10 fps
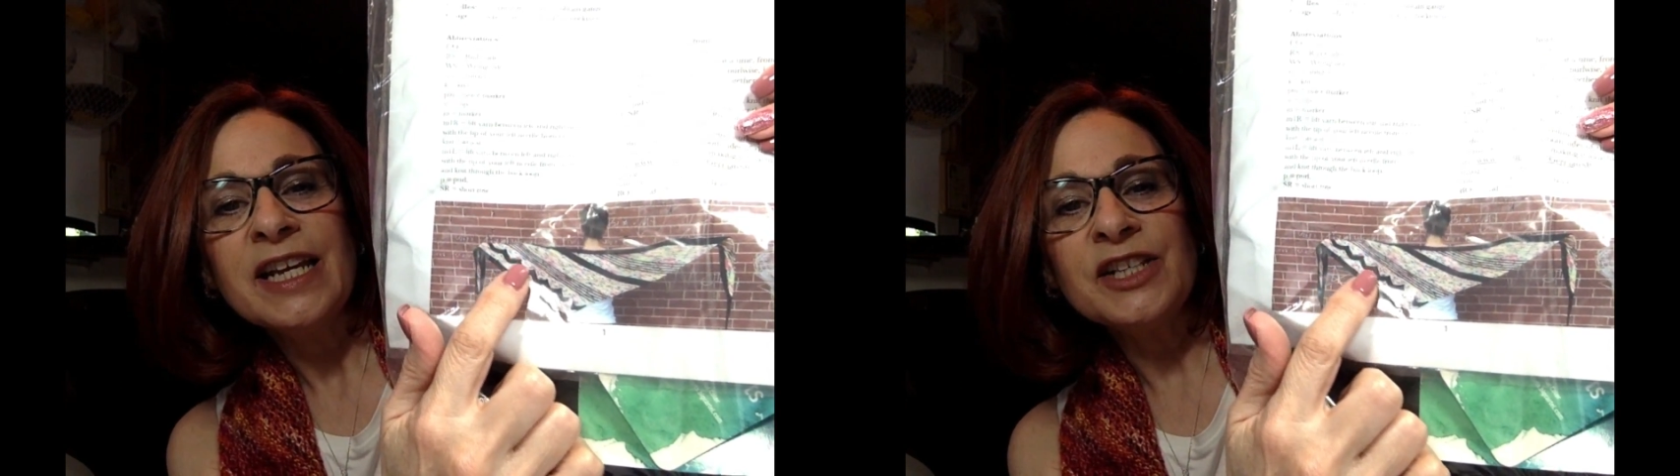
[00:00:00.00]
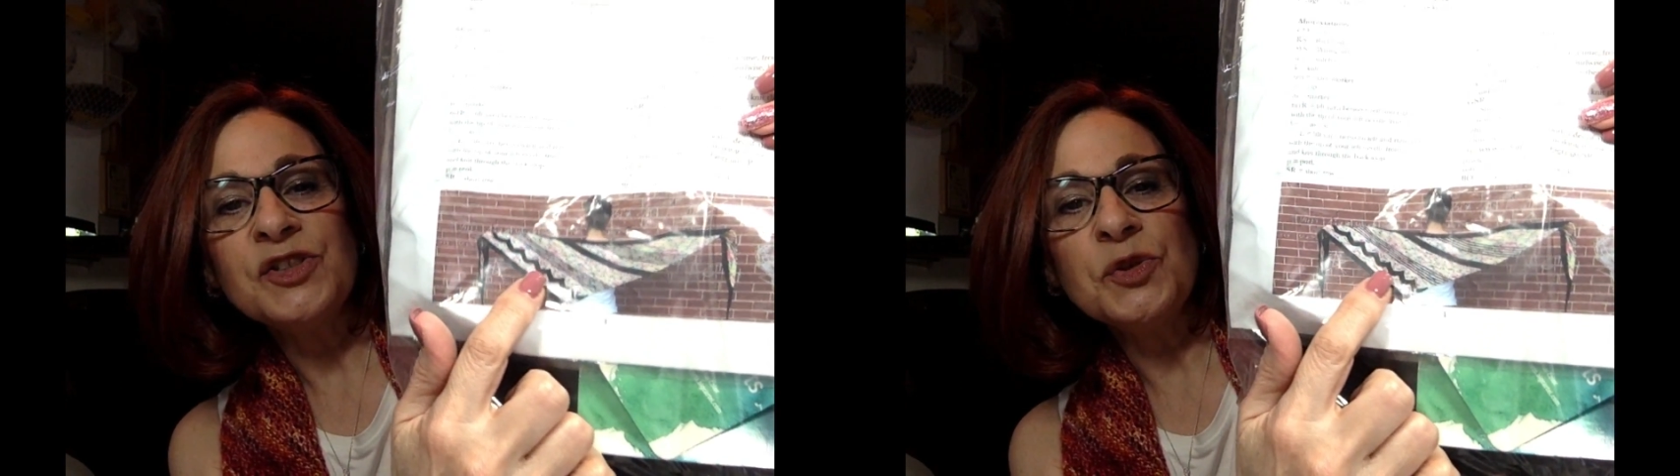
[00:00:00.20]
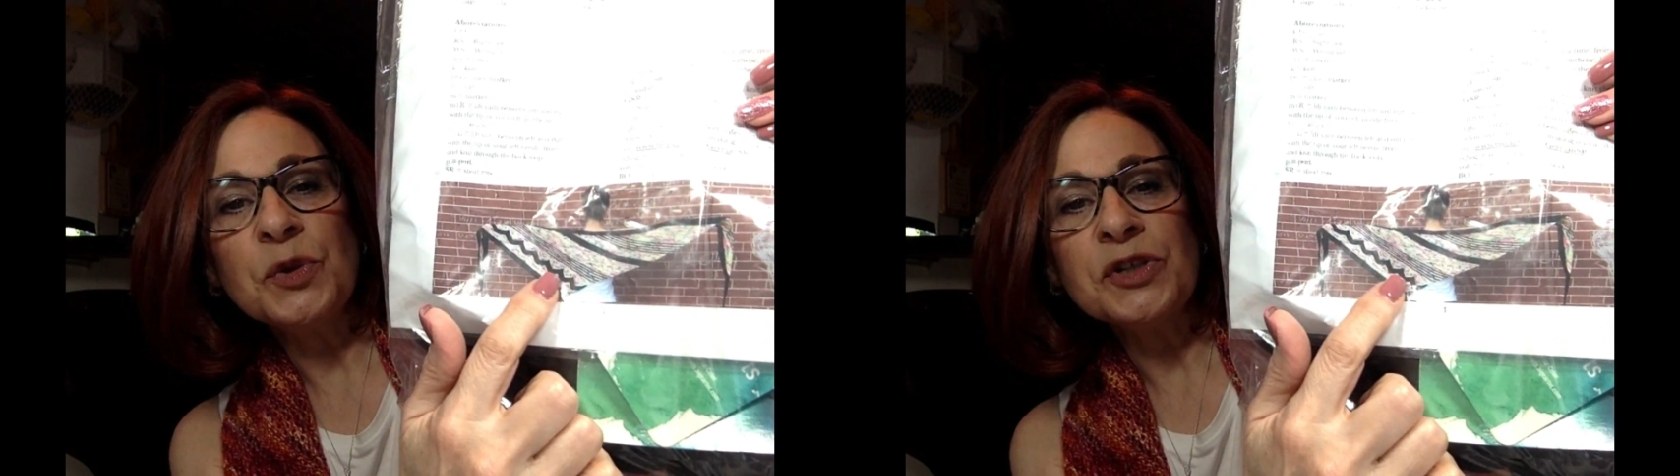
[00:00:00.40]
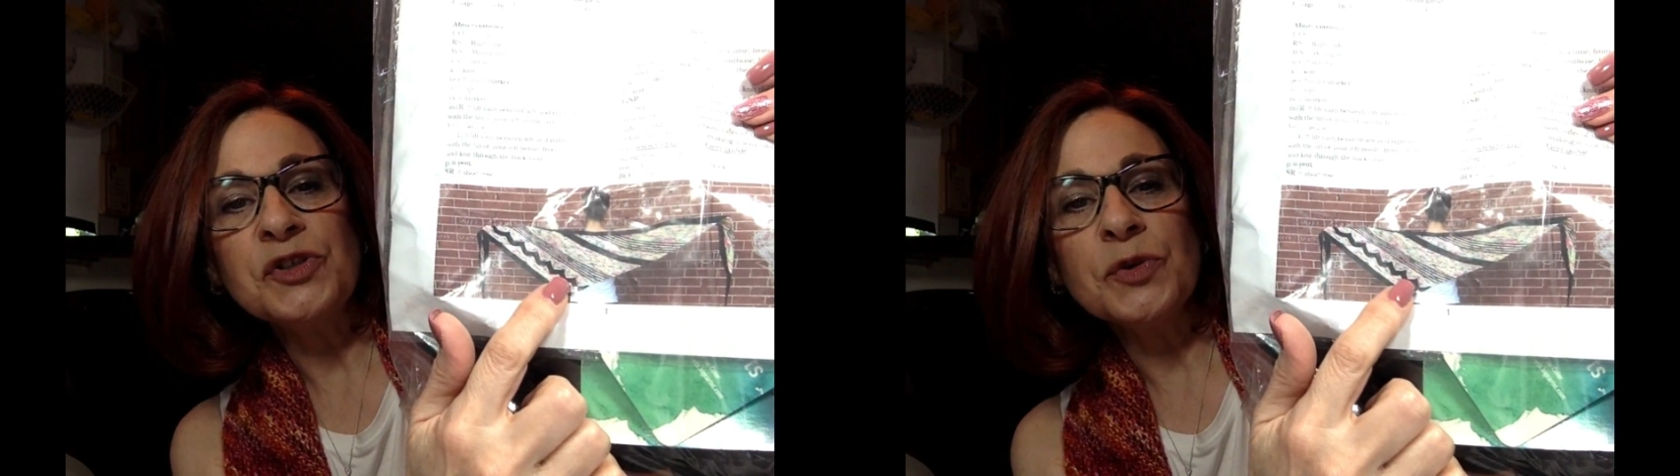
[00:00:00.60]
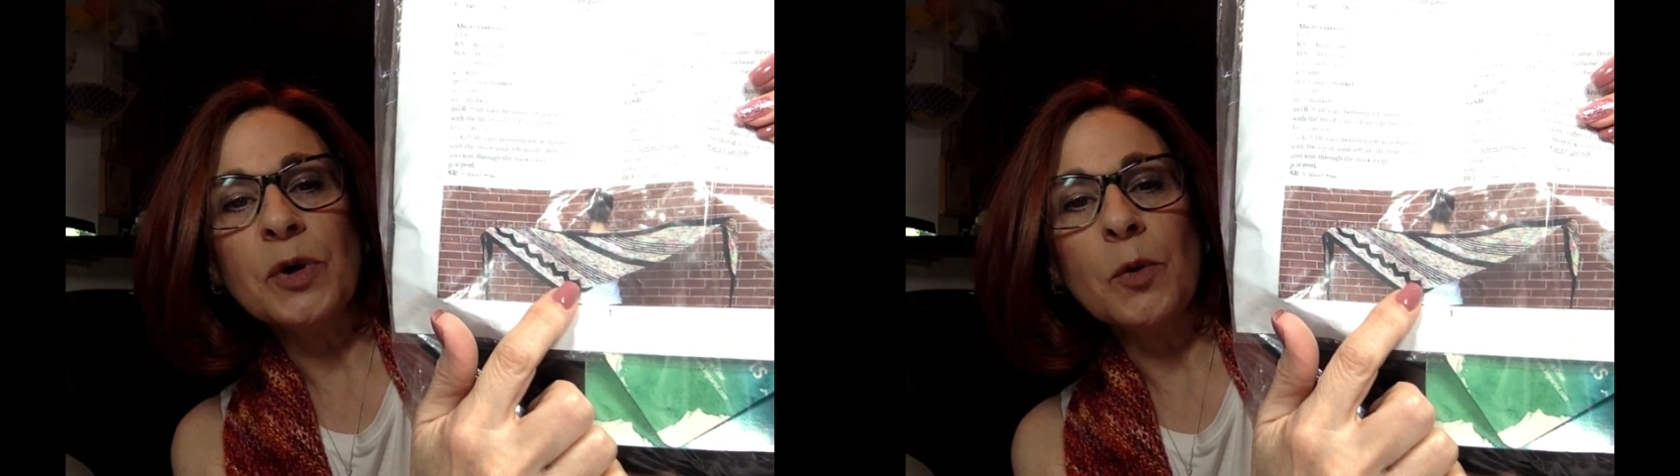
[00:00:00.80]
is you can
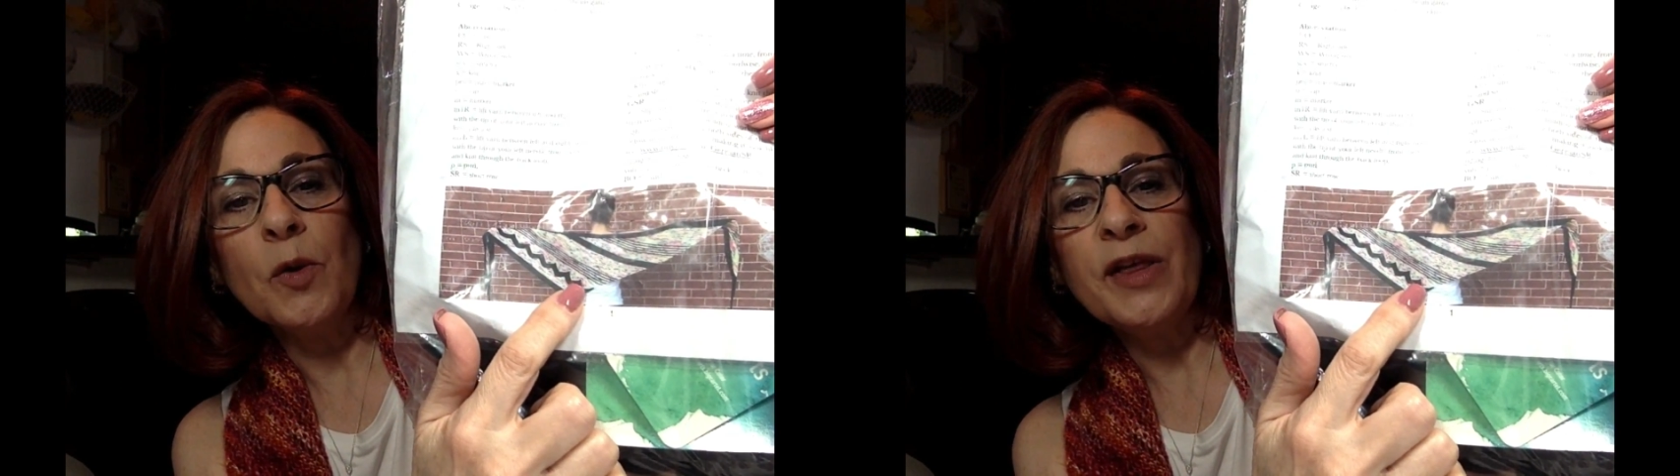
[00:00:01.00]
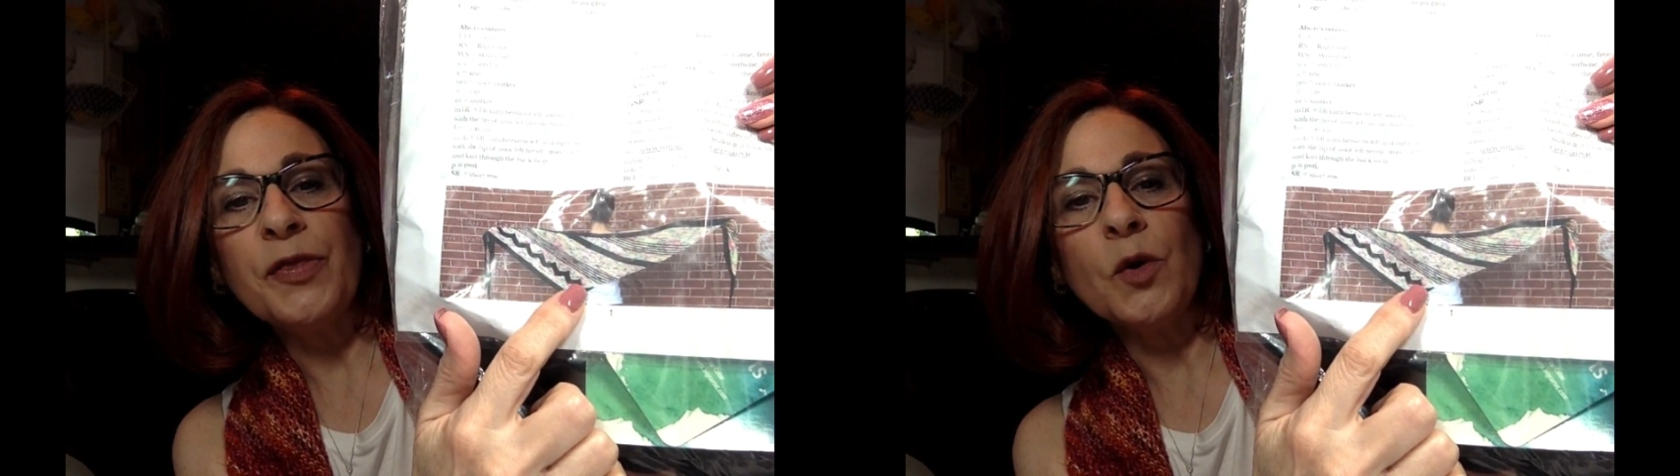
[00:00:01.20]
do it with